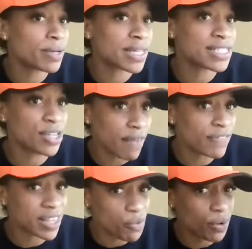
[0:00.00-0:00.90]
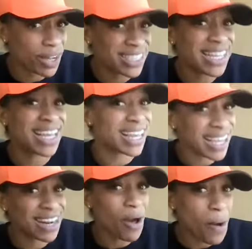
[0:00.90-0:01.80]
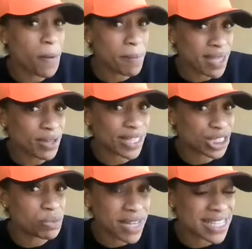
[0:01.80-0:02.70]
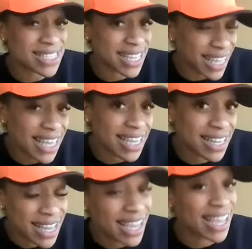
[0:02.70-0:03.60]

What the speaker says: Because you got 51 in a whole meal that you need to eat.